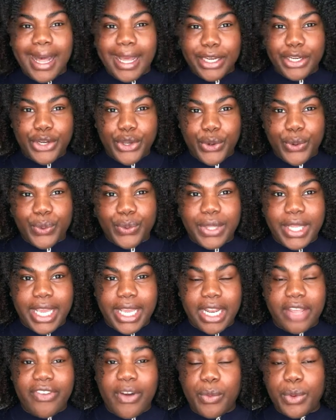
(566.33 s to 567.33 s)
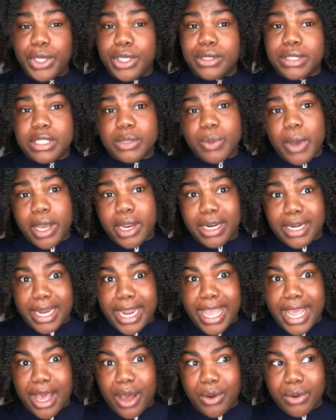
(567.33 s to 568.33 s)
I know that if I want to use this product
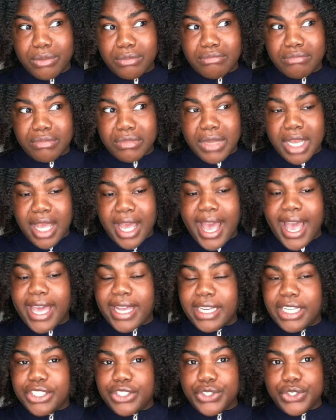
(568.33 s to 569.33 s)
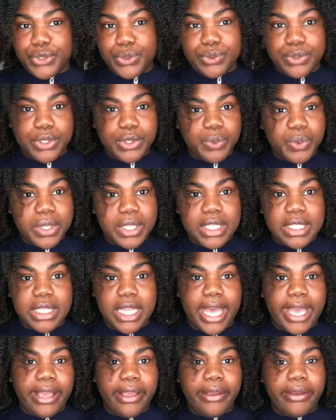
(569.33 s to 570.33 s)
now, I need to use it with
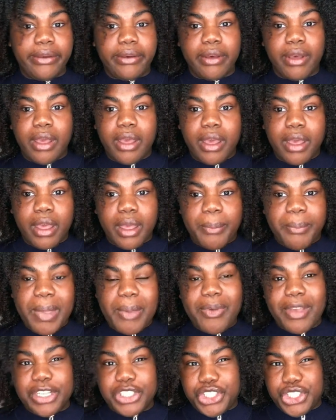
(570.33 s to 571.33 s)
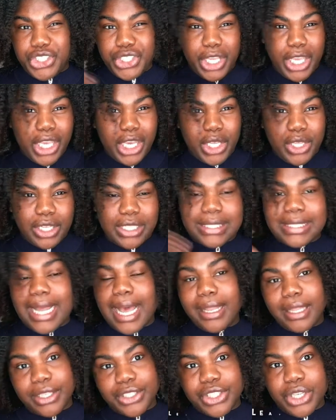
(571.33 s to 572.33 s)
like maybe a gel or
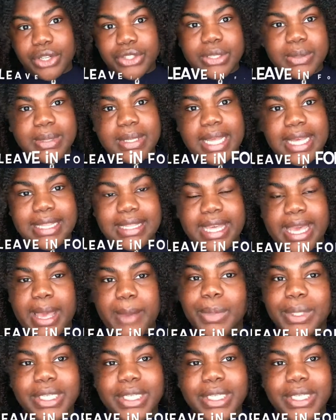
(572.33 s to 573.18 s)
styling gel or something like that.